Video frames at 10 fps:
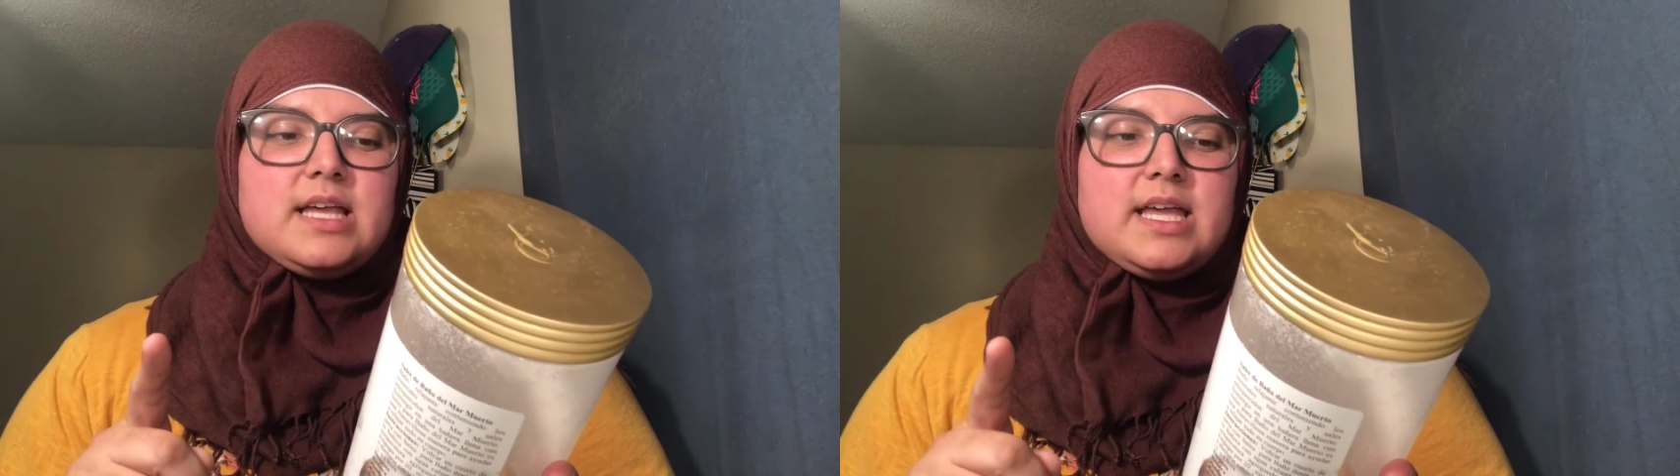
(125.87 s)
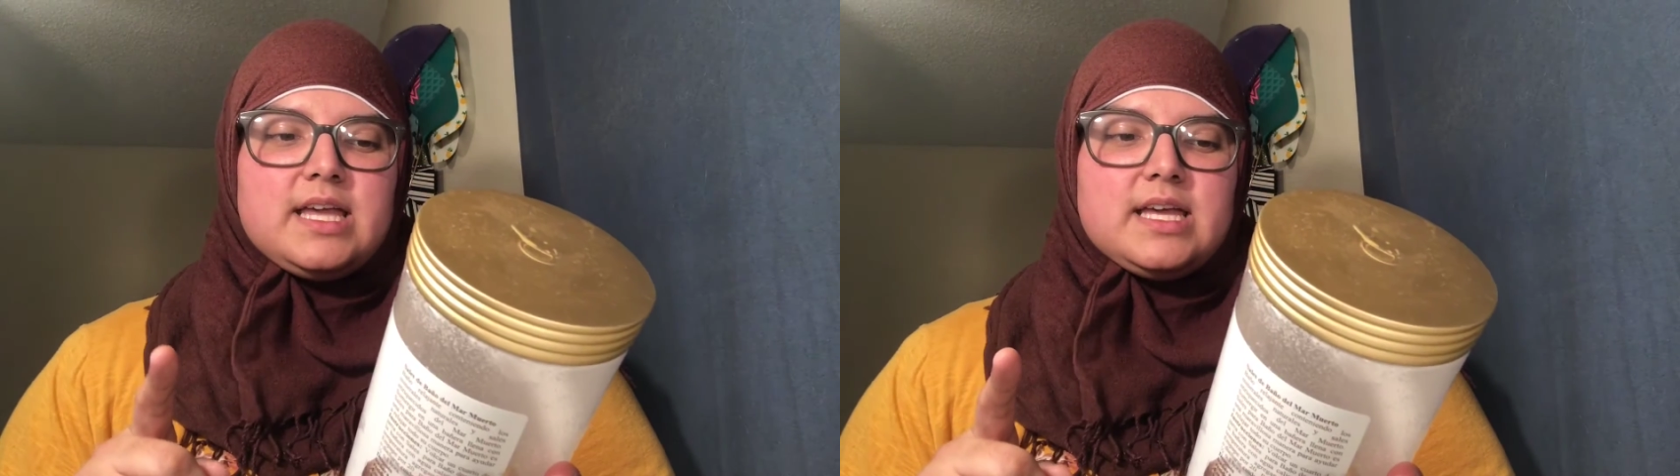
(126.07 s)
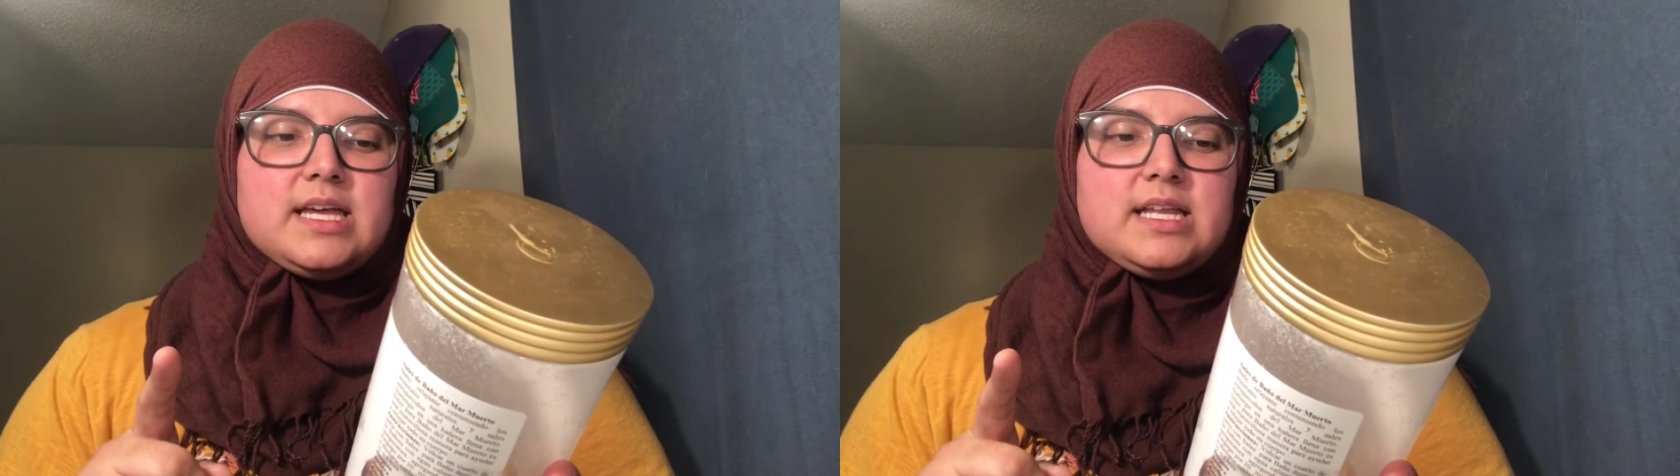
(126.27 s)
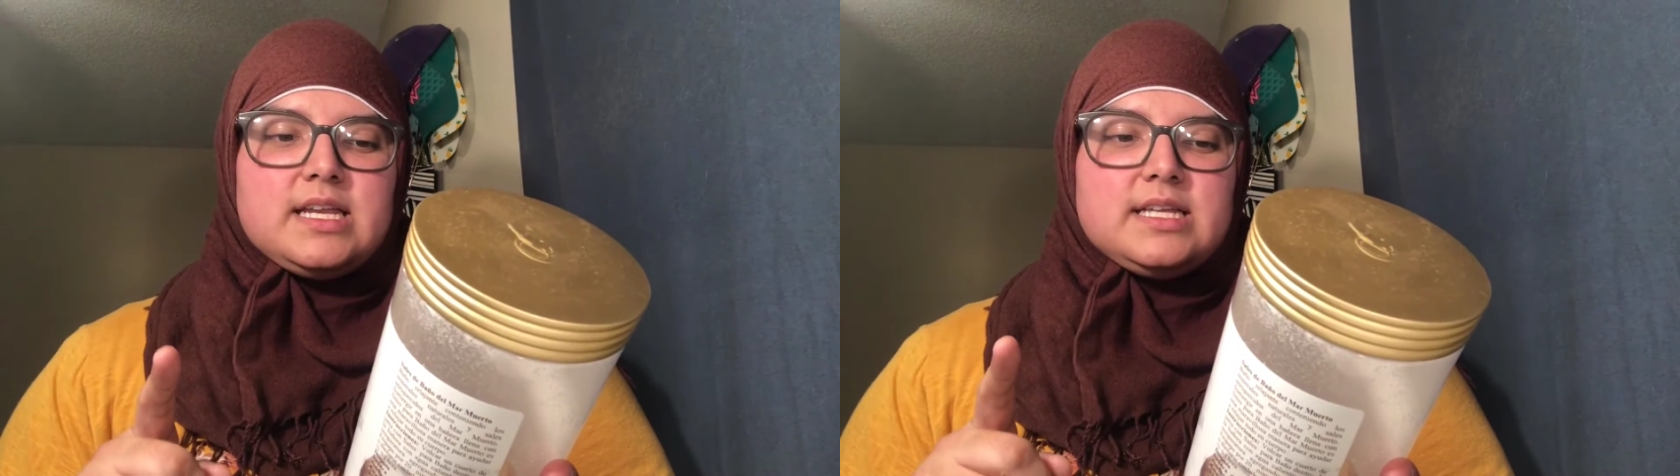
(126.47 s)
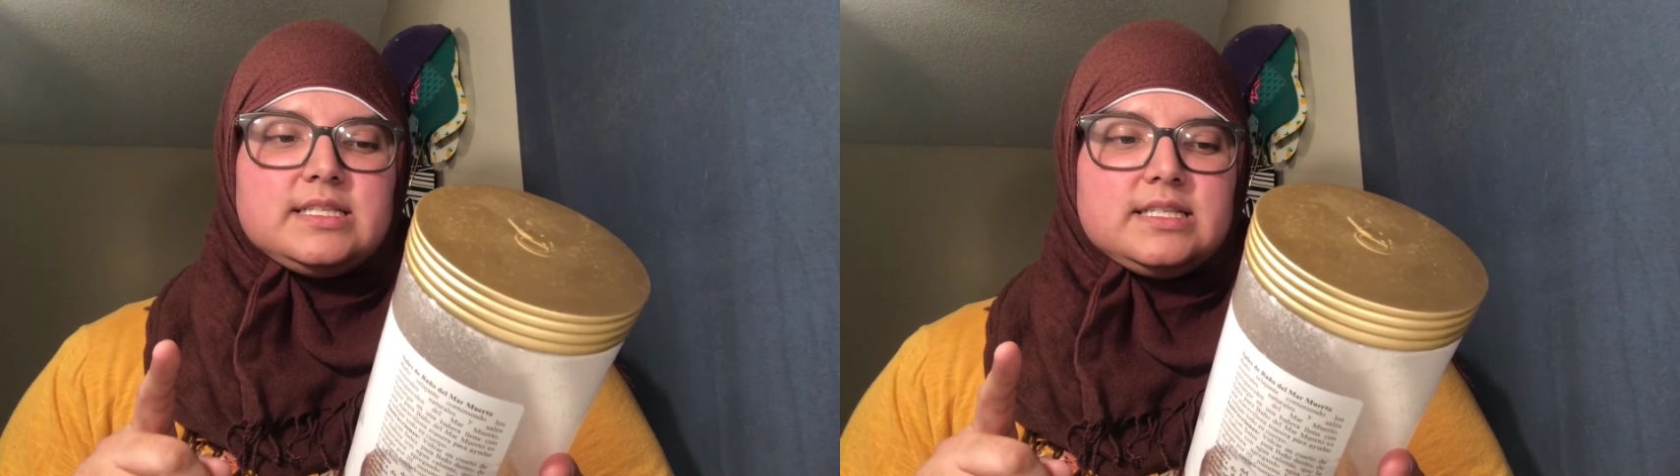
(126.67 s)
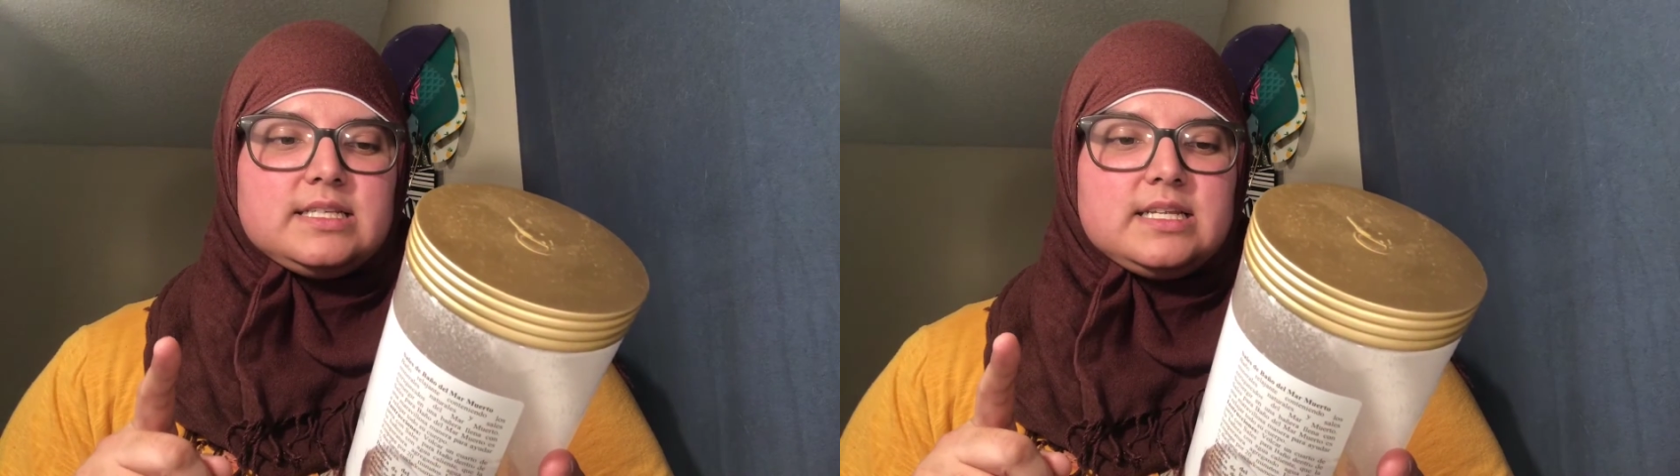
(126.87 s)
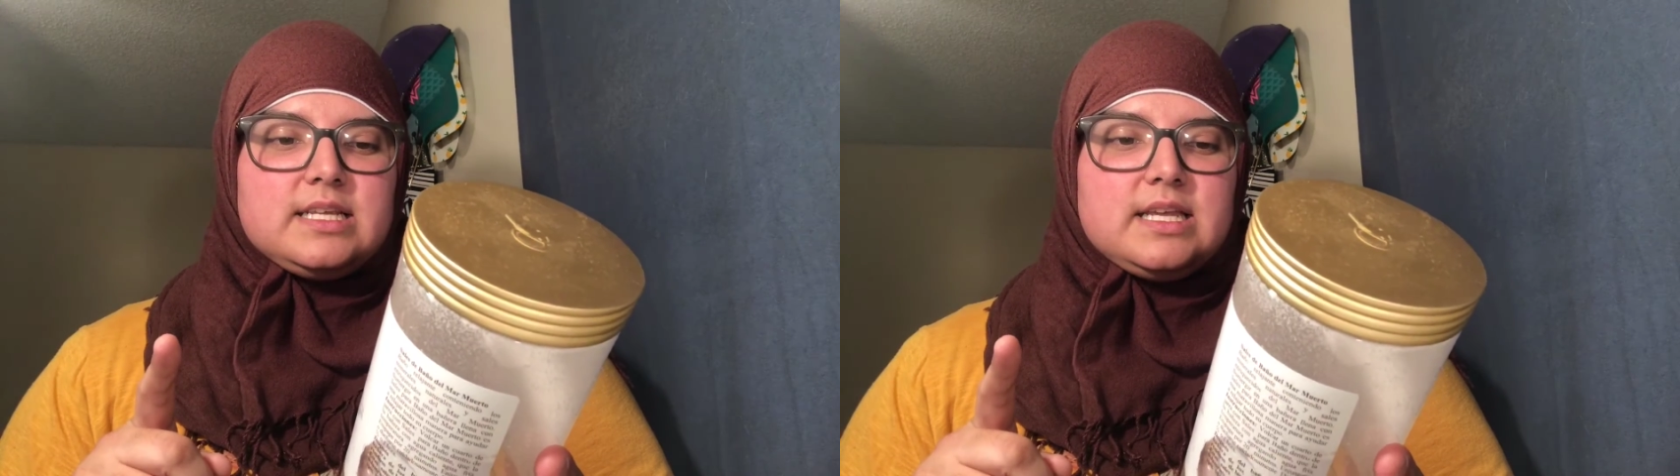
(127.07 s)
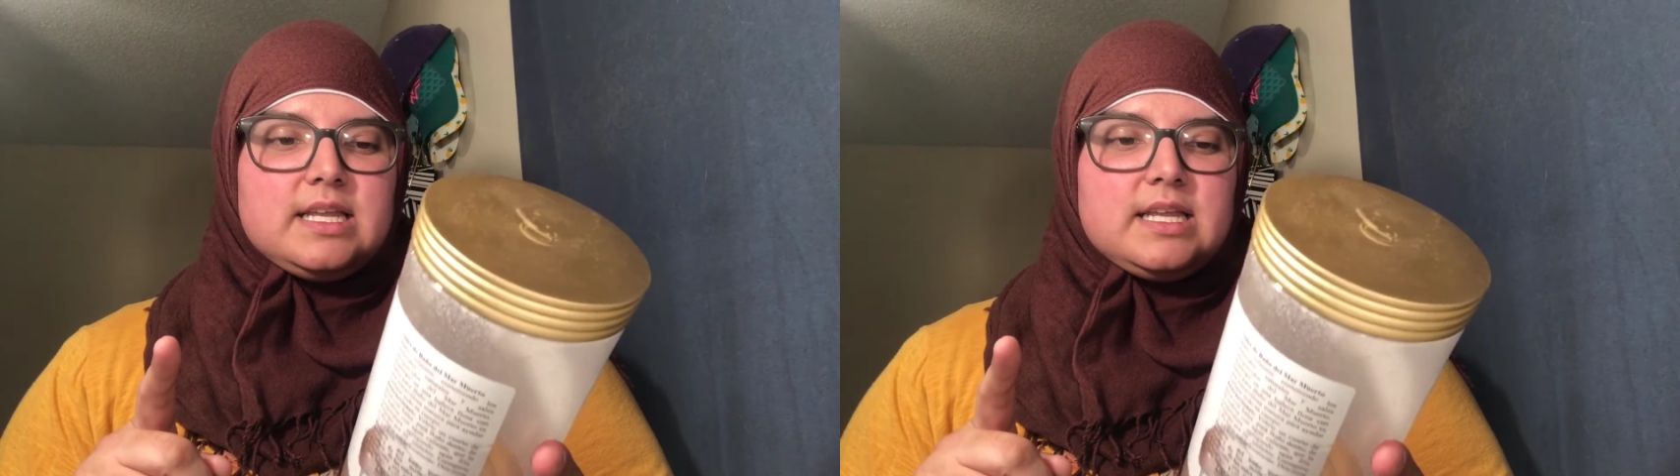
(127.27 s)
and it says that